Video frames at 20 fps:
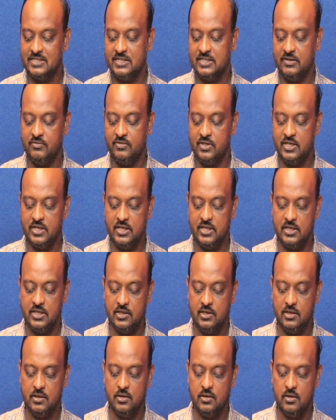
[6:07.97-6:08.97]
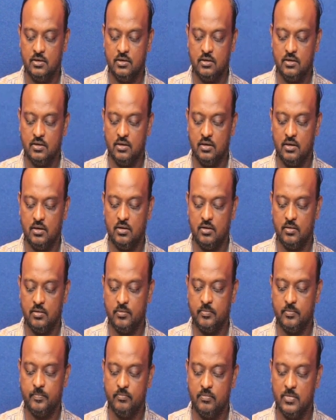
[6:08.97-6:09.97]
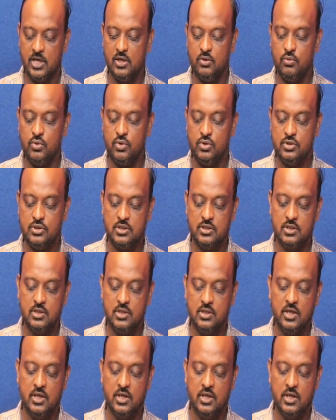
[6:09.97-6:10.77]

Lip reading: 70 millivolts,